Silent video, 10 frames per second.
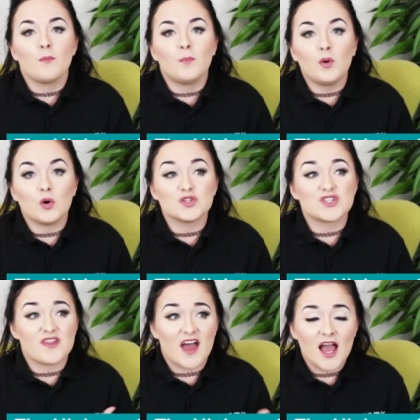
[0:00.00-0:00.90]
but
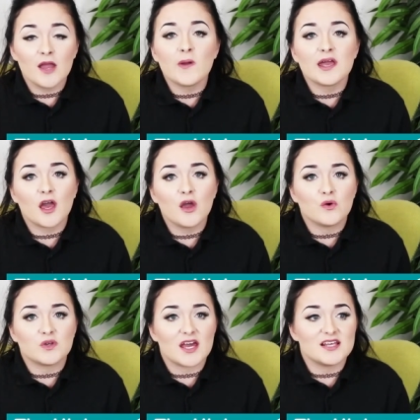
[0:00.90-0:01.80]
the highway
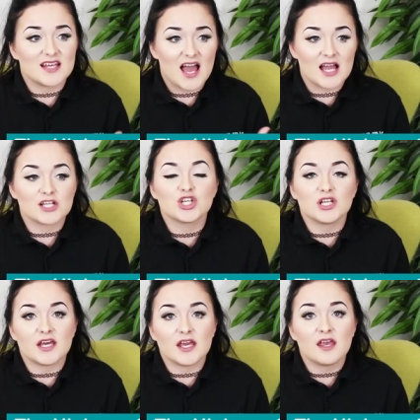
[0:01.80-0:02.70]
code is
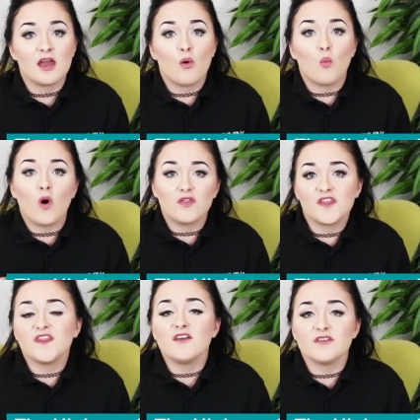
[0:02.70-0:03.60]
actually what the
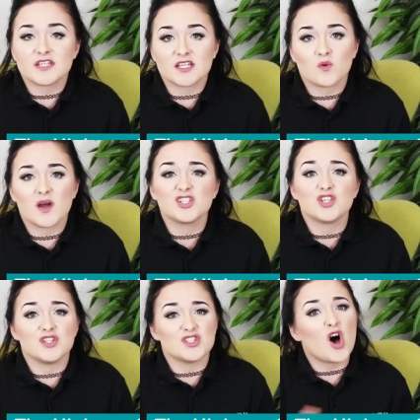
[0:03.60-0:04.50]
theory test
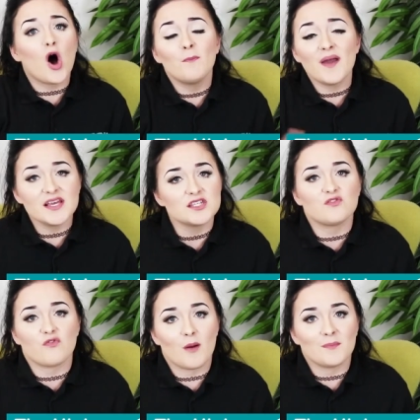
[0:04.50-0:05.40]
questions are based
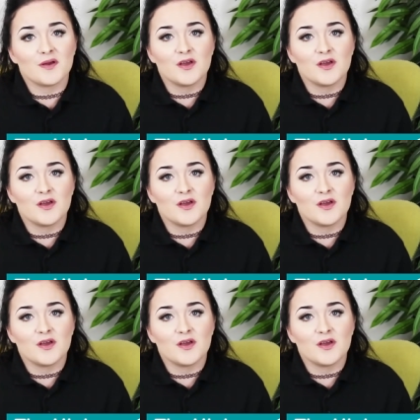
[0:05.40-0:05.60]
from.